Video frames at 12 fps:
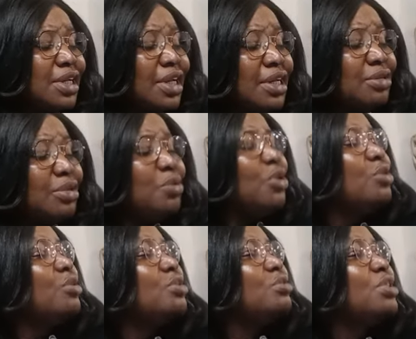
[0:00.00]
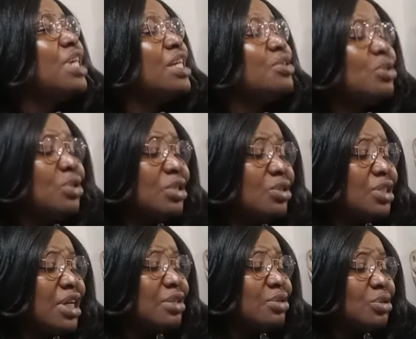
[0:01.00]
Anyway, but what you guys are turning for
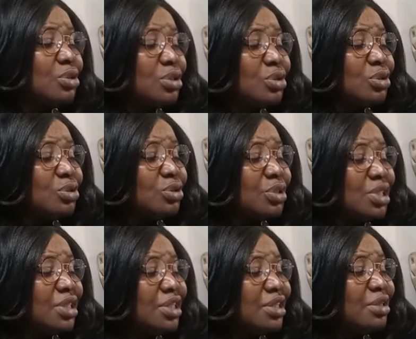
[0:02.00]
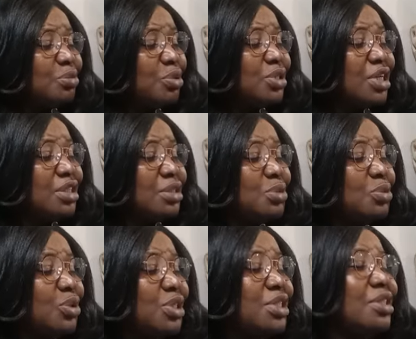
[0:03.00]
tons or turning for tons? Project is 2
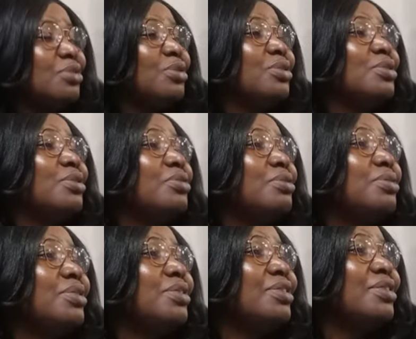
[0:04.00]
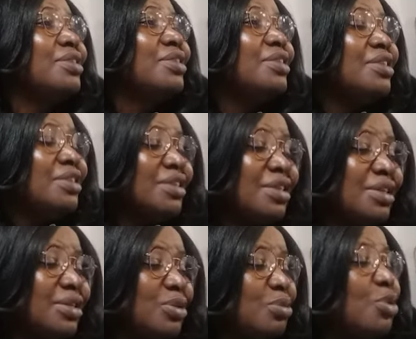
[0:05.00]
months in the walls of them.
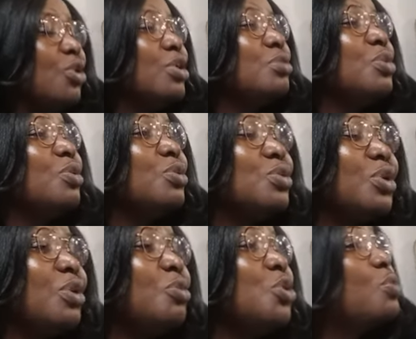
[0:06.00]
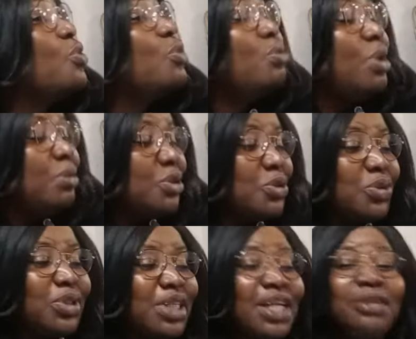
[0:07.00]
No more, we won't sort of move on bummers
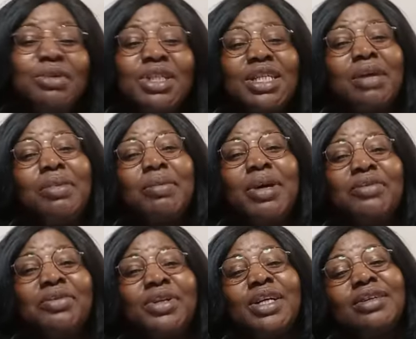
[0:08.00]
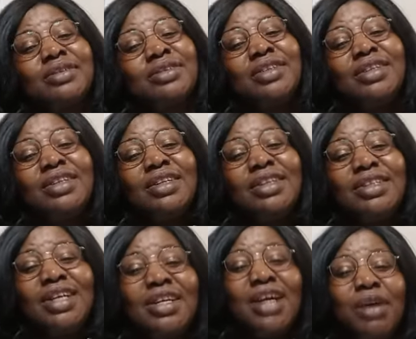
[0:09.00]
already. Anyway, shall bye bye for now.
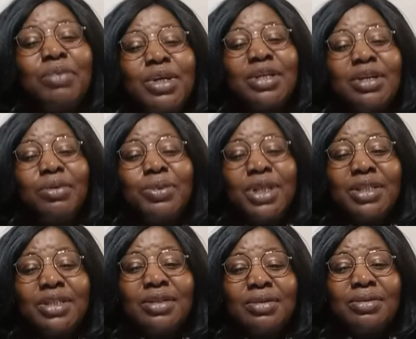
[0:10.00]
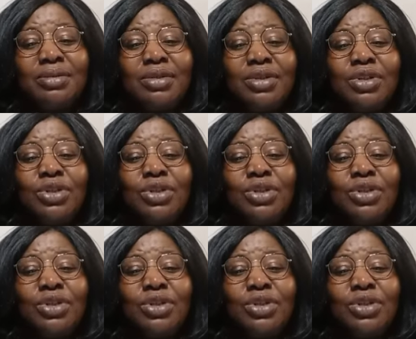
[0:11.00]
Thank you, I'll be updating you.